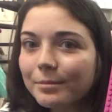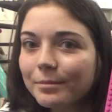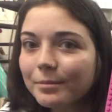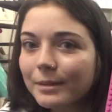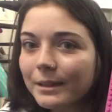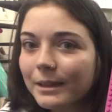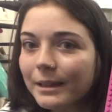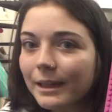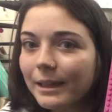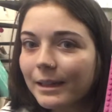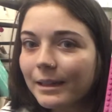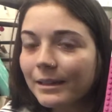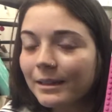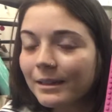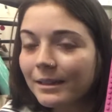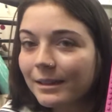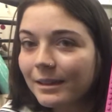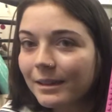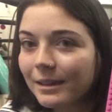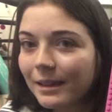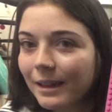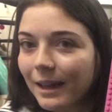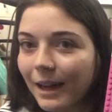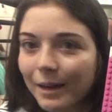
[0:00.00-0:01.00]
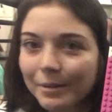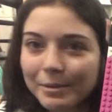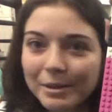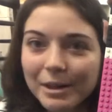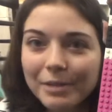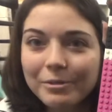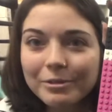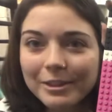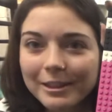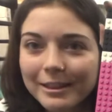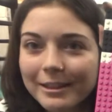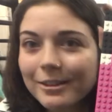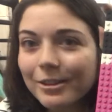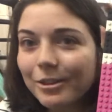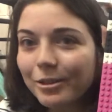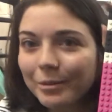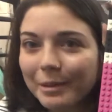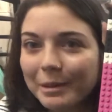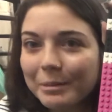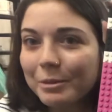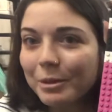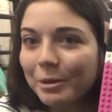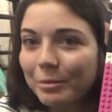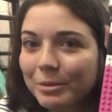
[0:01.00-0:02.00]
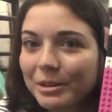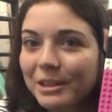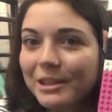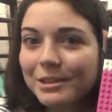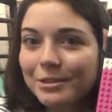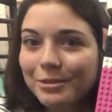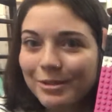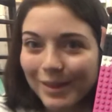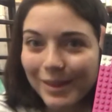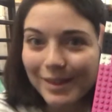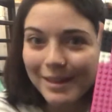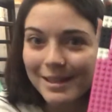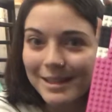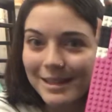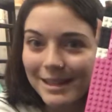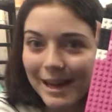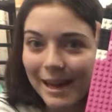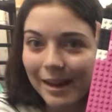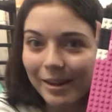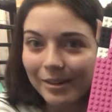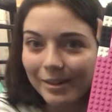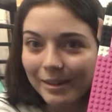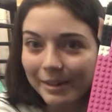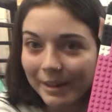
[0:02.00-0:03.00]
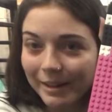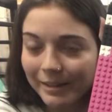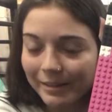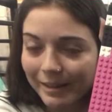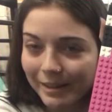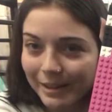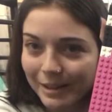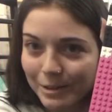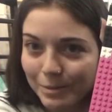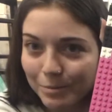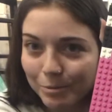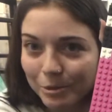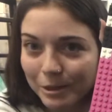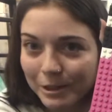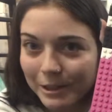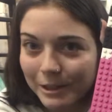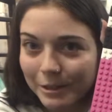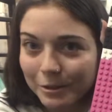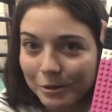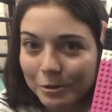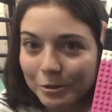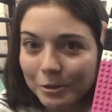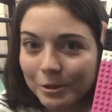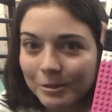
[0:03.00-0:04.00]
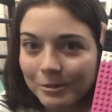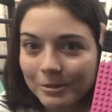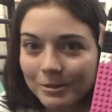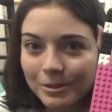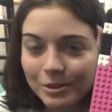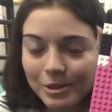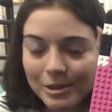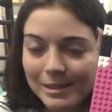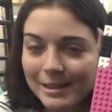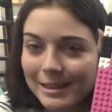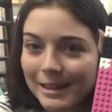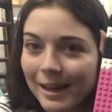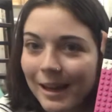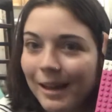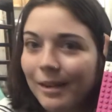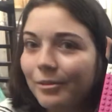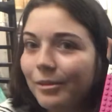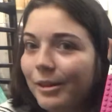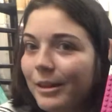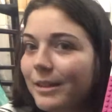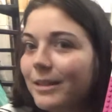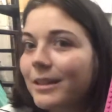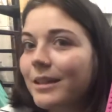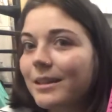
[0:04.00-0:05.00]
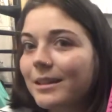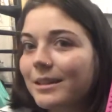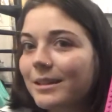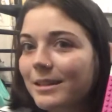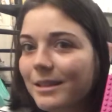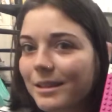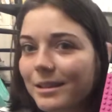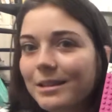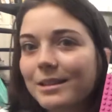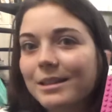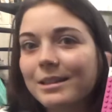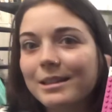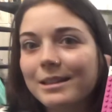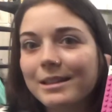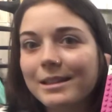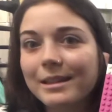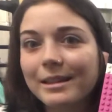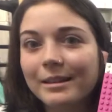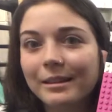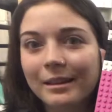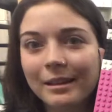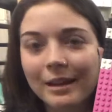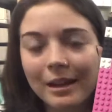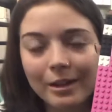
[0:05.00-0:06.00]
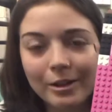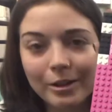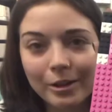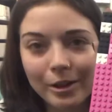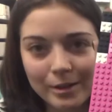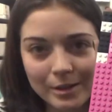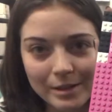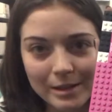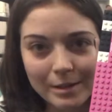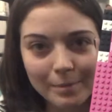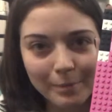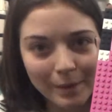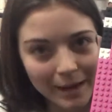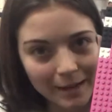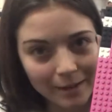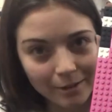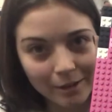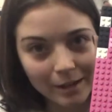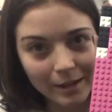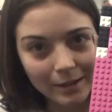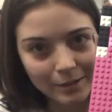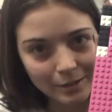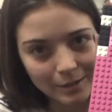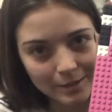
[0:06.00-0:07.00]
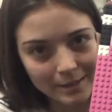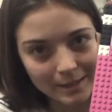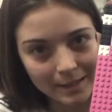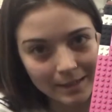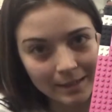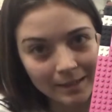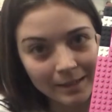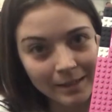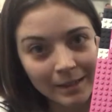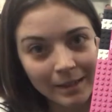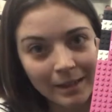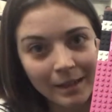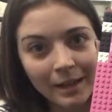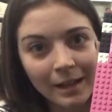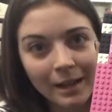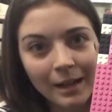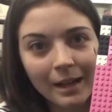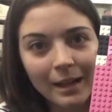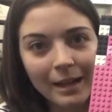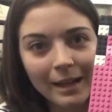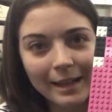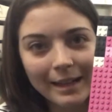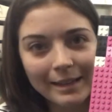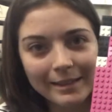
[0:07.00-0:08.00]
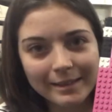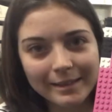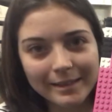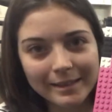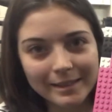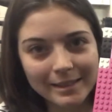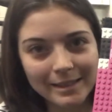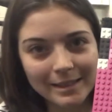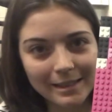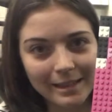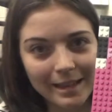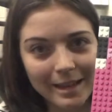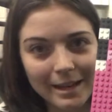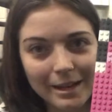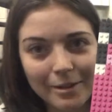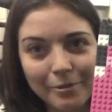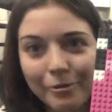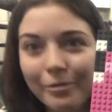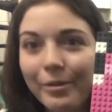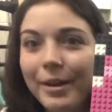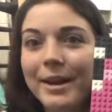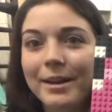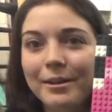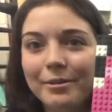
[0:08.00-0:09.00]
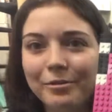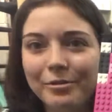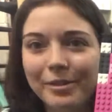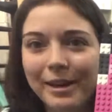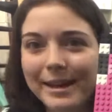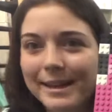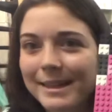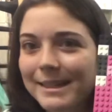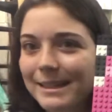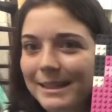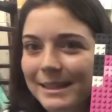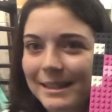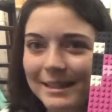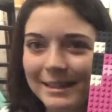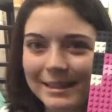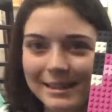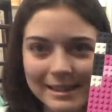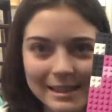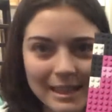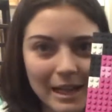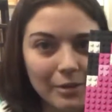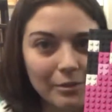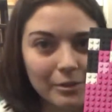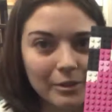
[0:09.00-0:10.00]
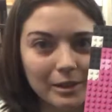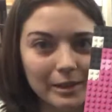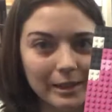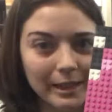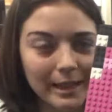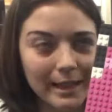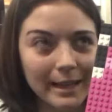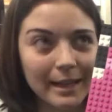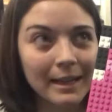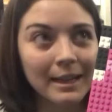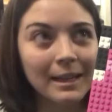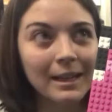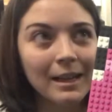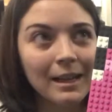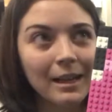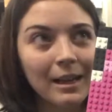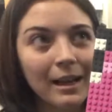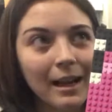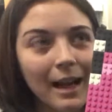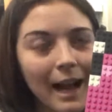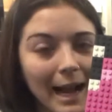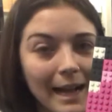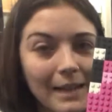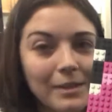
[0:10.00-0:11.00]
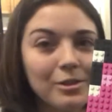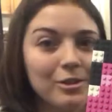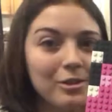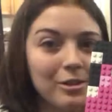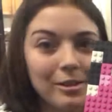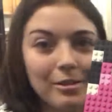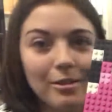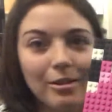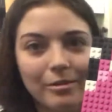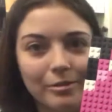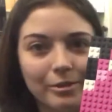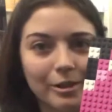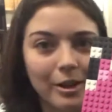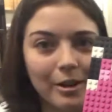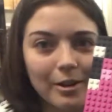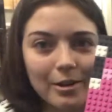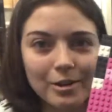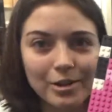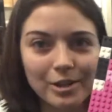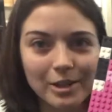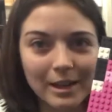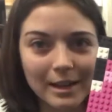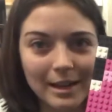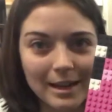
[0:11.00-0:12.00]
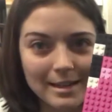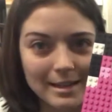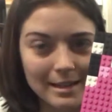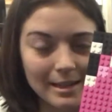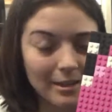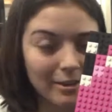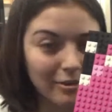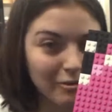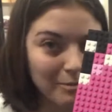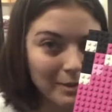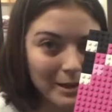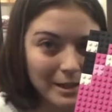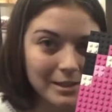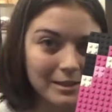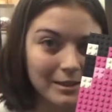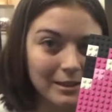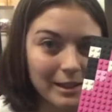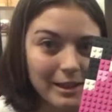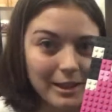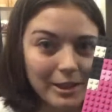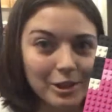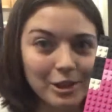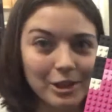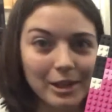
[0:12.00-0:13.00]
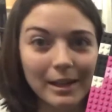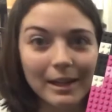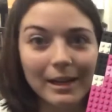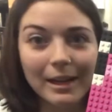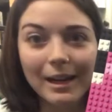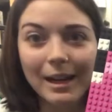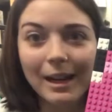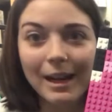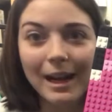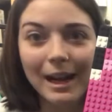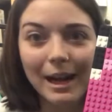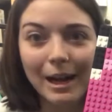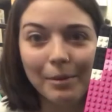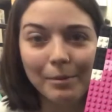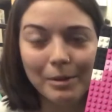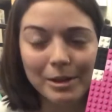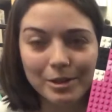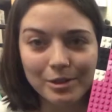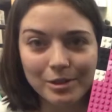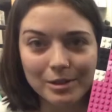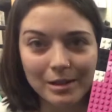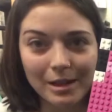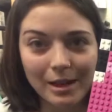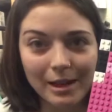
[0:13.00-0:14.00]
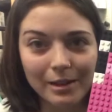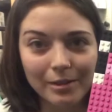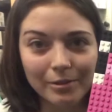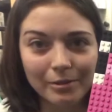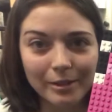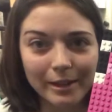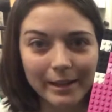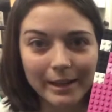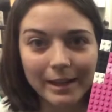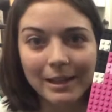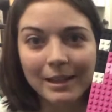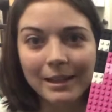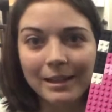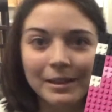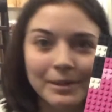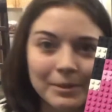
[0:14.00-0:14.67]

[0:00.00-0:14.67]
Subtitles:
But I'm definitely a little bit more pleased with this now, and I think it's pretty cool just to have like the consistency in the colors and the backgrounds, and this like fade effect definitely adds to the overarching idea of pixelation, and just kind of like